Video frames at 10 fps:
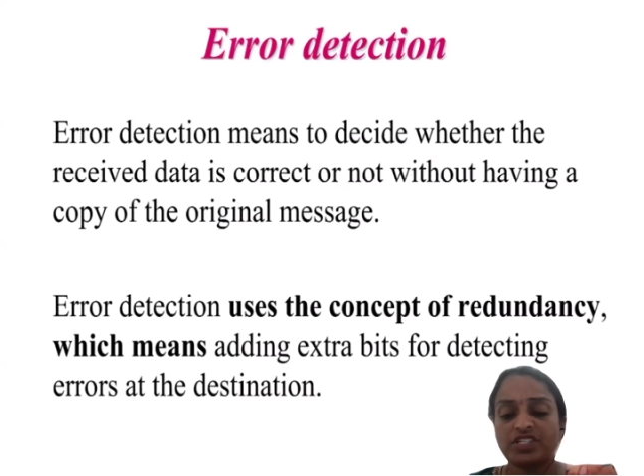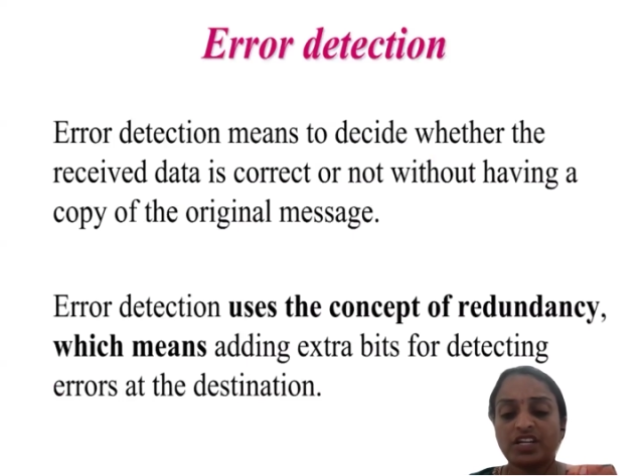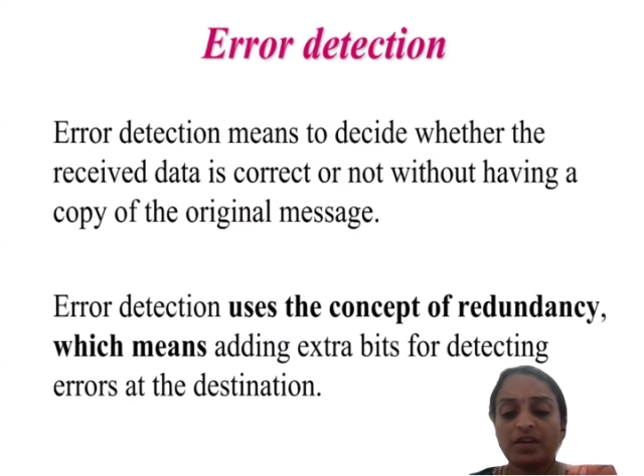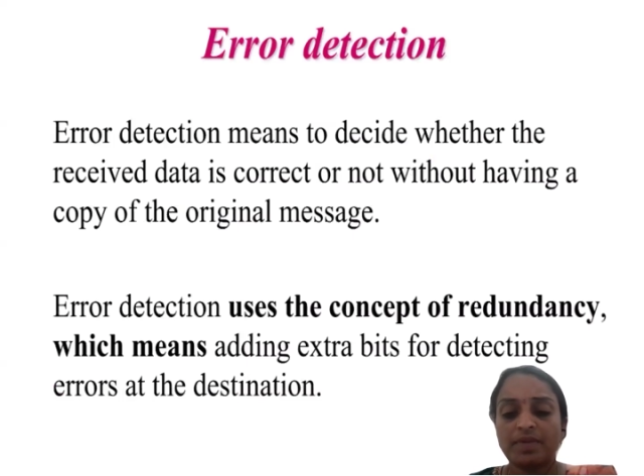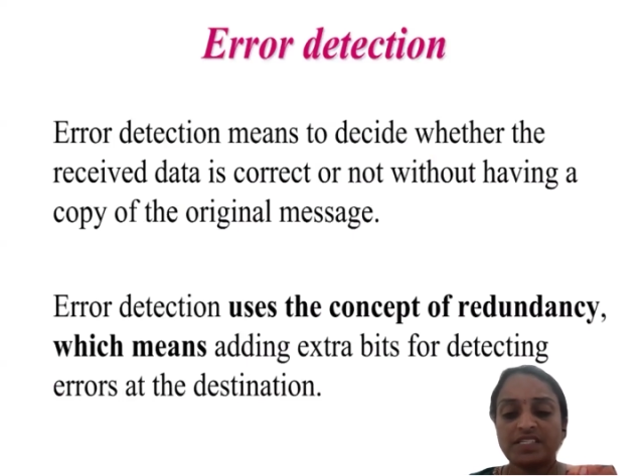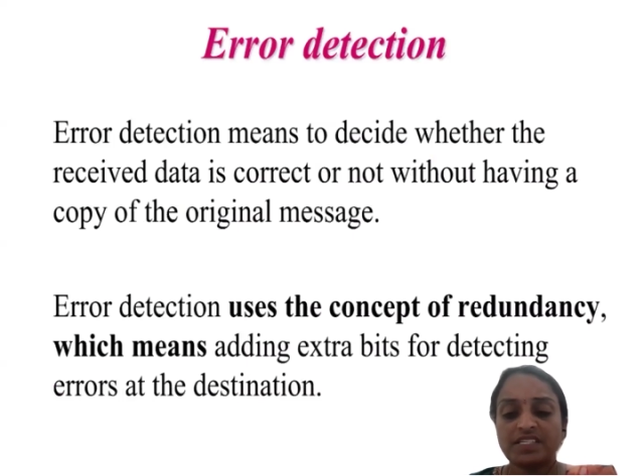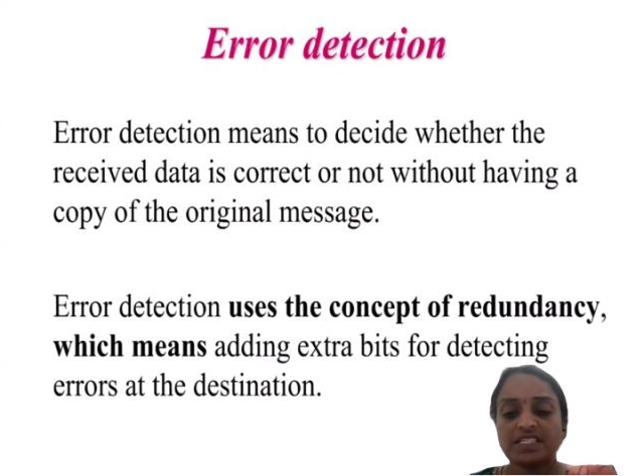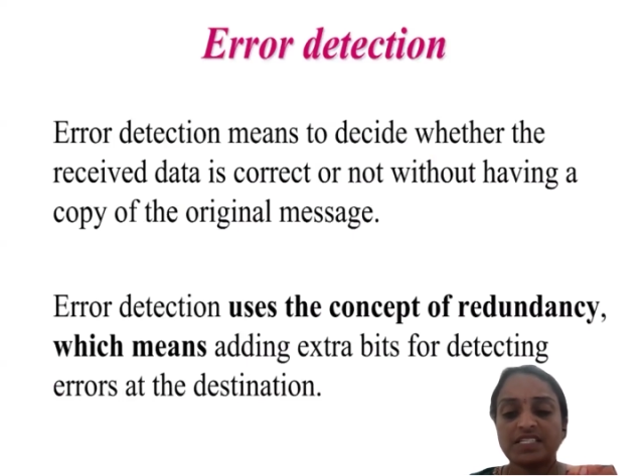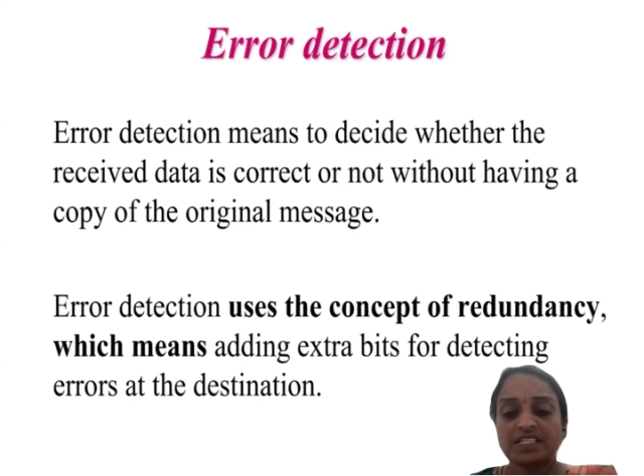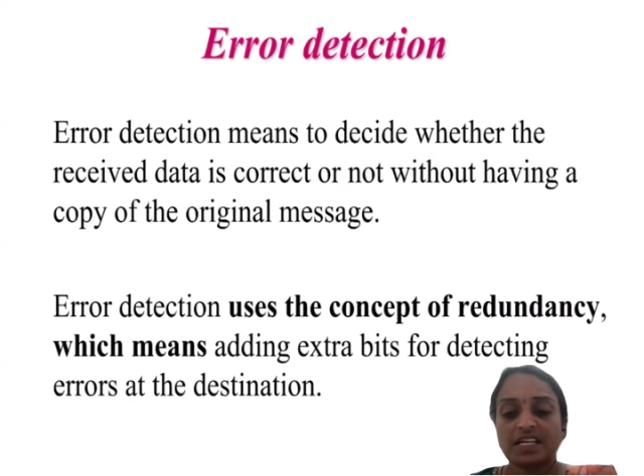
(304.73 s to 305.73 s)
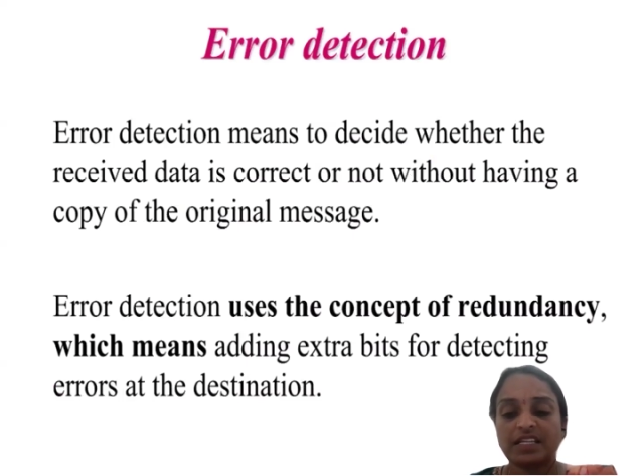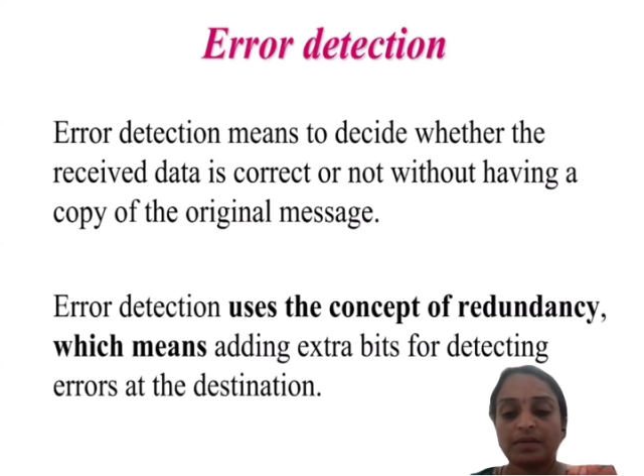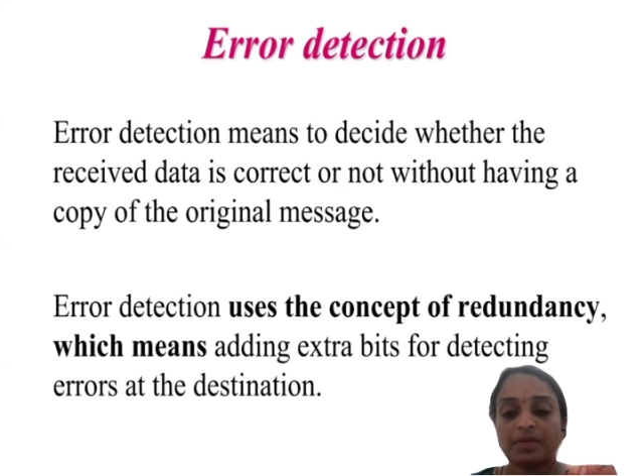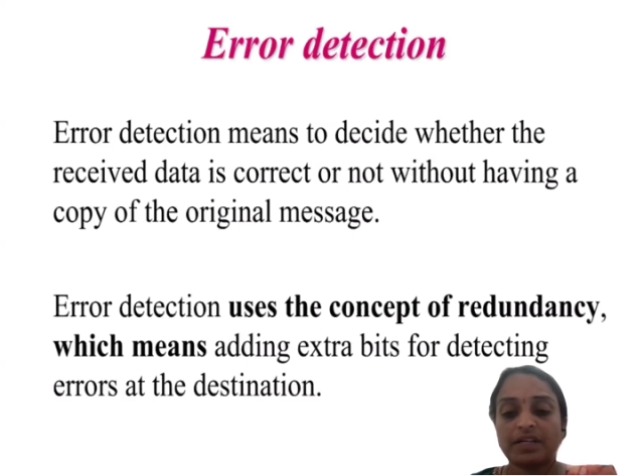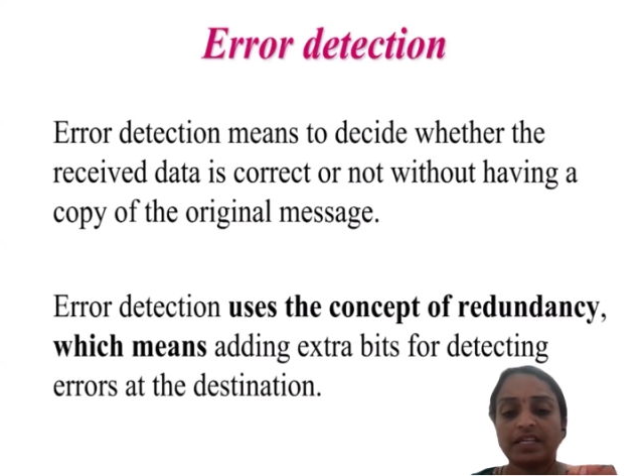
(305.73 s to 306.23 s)
Original message is
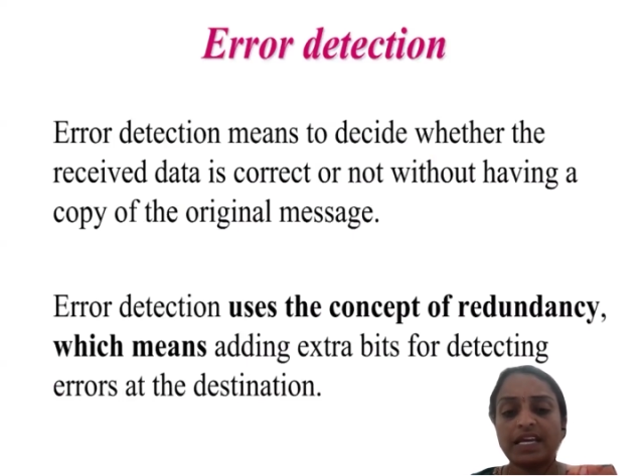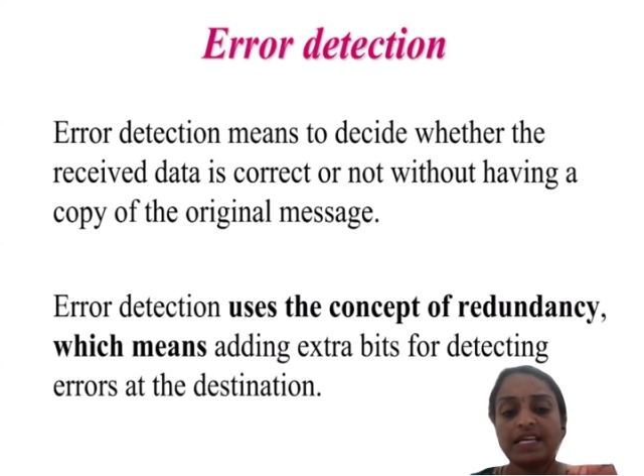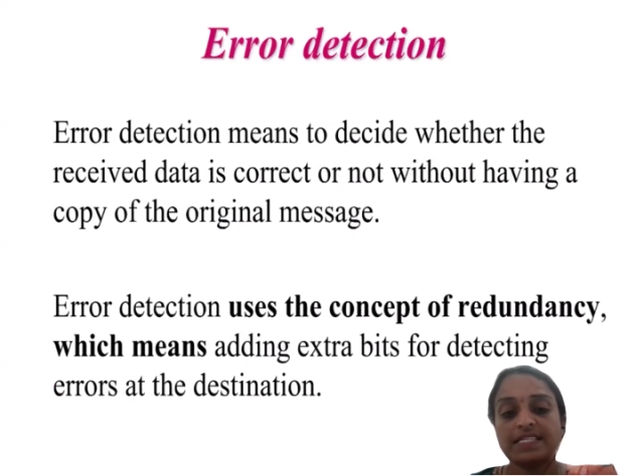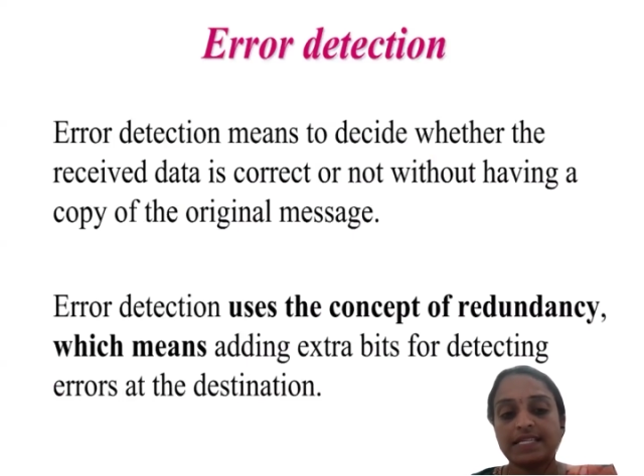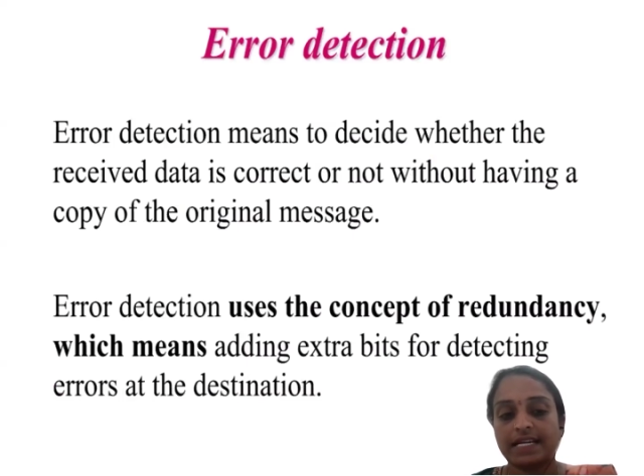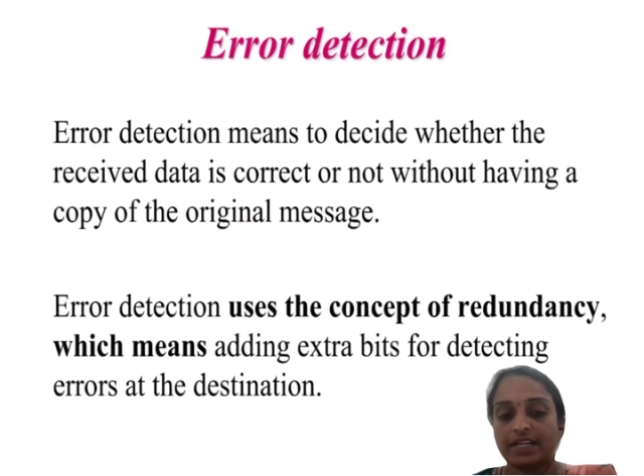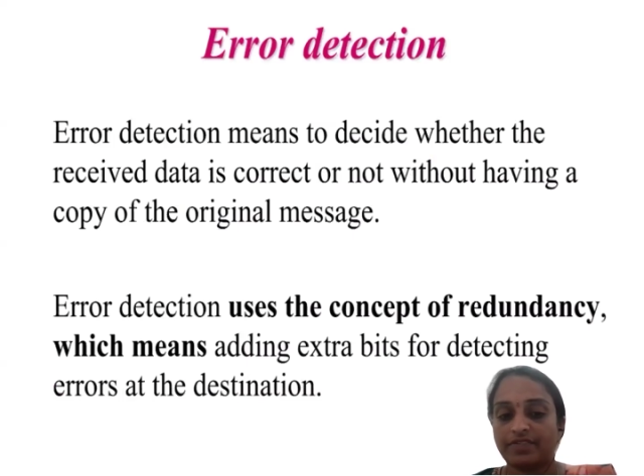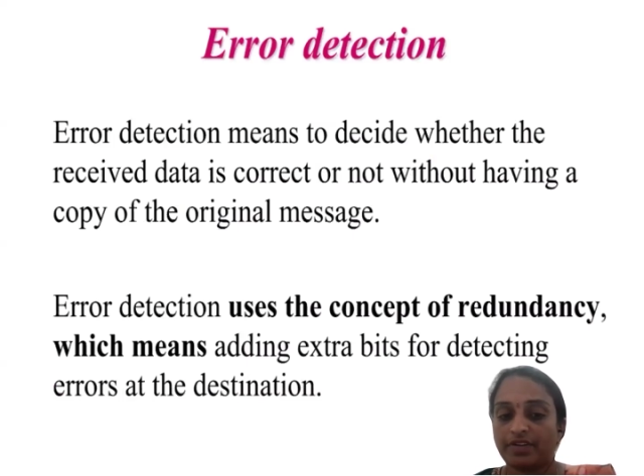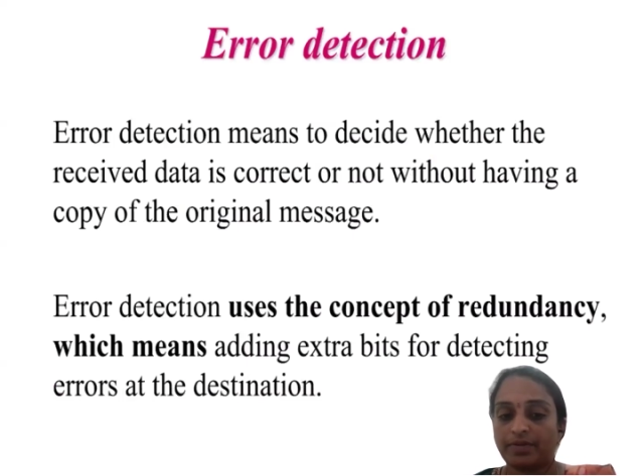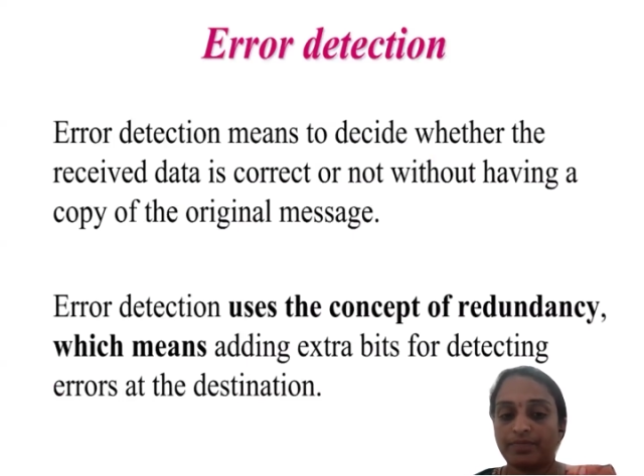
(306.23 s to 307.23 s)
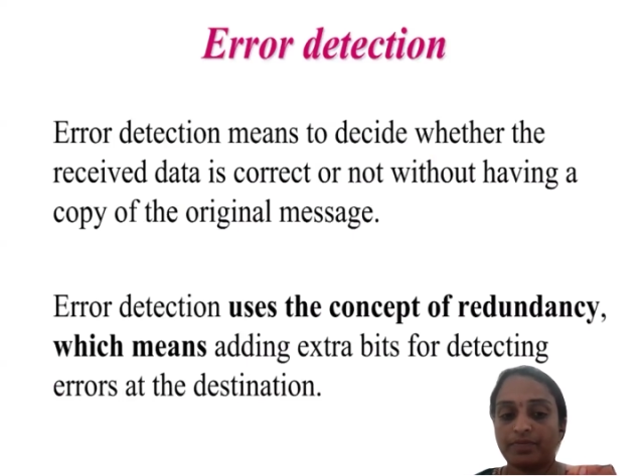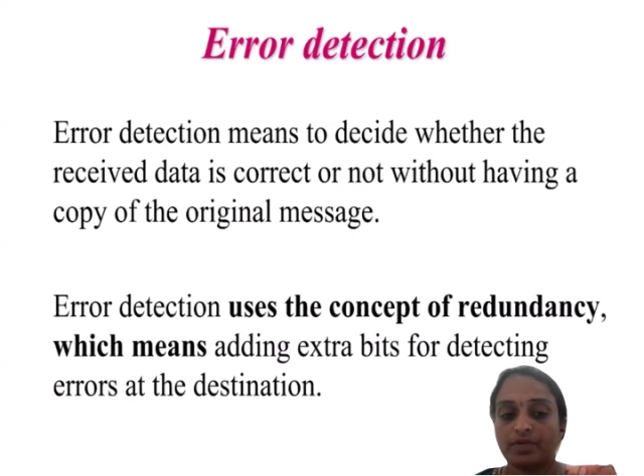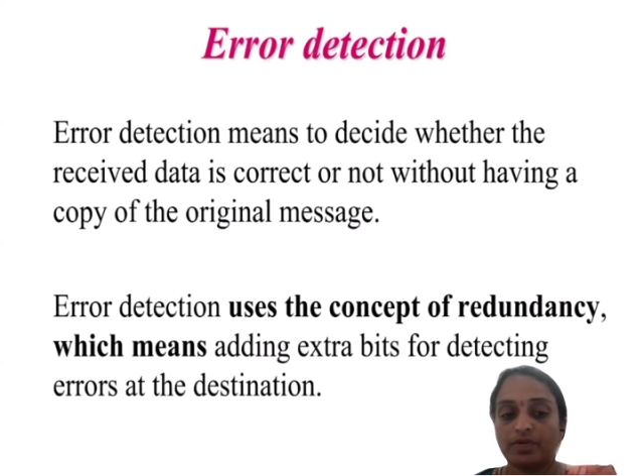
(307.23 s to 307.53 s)
nothing but the sent field.